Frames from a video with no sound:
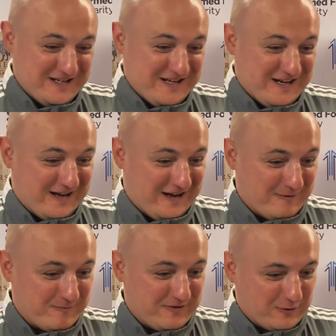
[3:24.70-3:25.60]

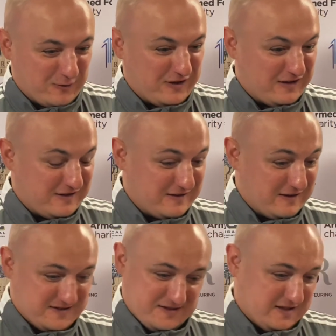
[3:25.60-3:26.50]
The only, as
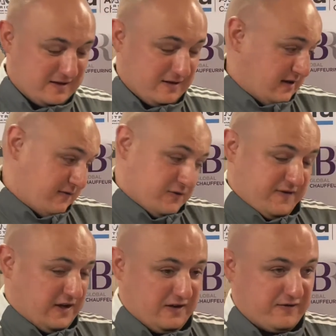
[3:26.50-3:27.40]
I said, the ref was fine
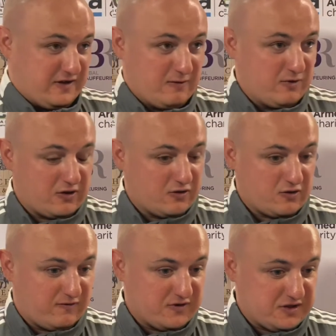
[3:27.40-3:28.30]
after the game. We had a good
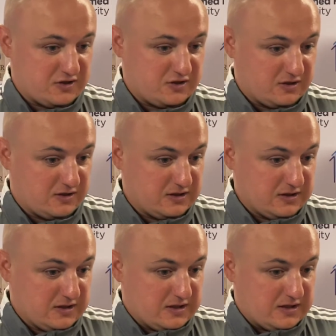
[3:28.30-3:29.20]
conversation and
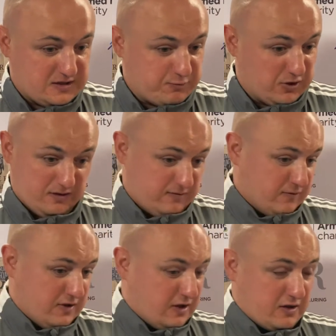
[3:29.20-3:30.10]
he explained
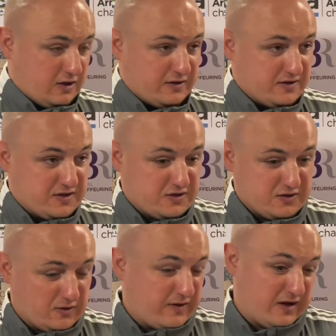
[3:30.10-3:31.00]
a couple of decisions. The
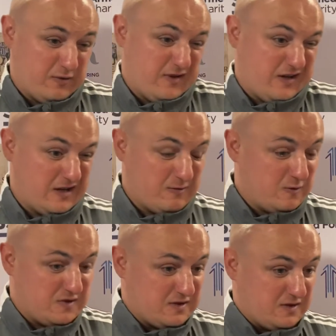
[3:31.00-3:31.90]
only thing I wouldn't agree with
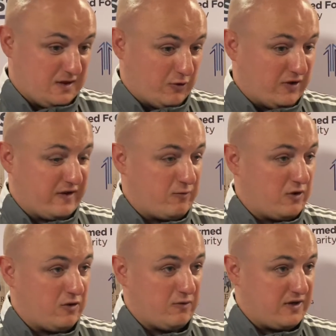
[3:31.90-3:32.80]
was the amount of time we
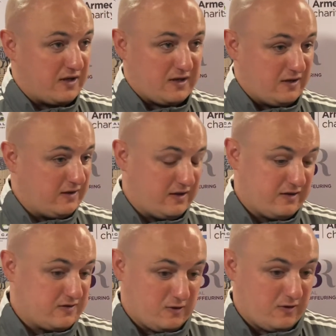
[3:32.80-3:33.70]
got with the red card at the end as
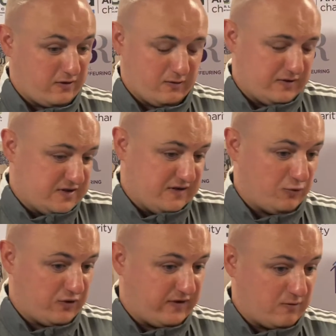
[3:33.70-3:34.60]
well. I thought we deserved more
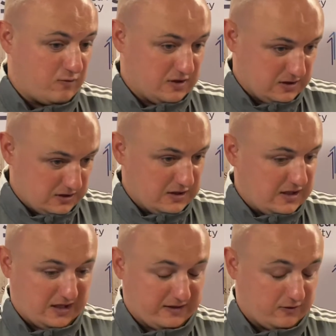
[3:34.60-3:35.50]
time. We
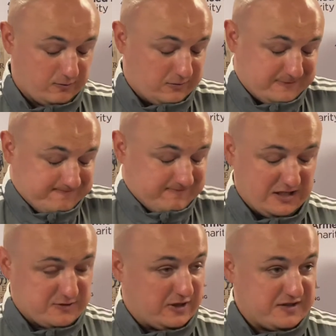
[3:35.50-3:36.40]
added on, but as what it is.